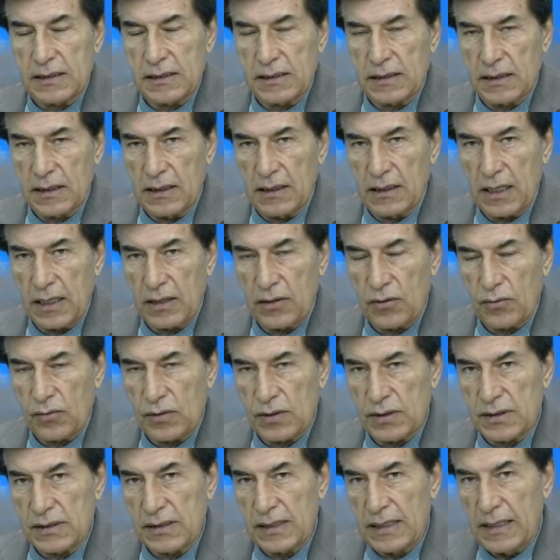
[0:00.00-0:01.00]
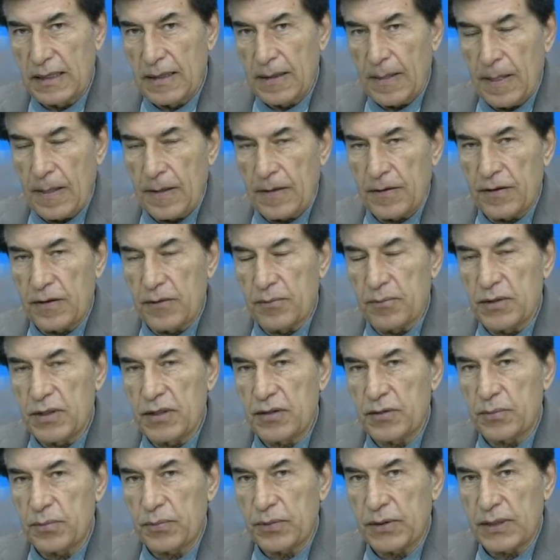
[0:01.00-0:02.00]
In other words, the
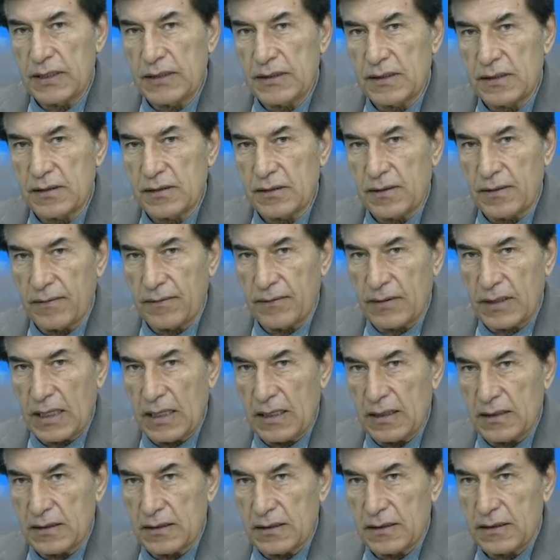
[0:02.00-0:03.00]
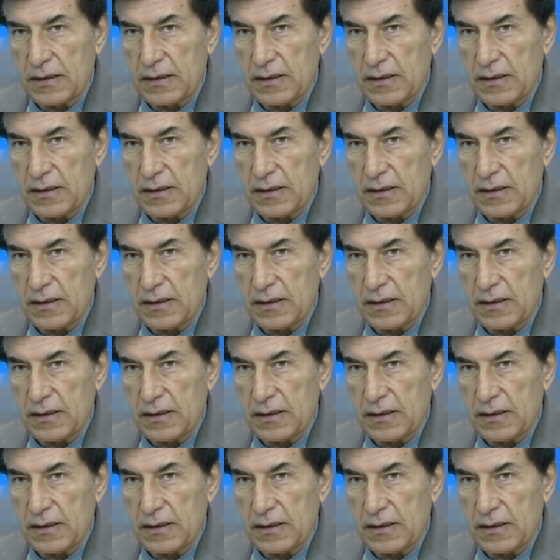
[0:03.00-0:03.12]
mere presence of guns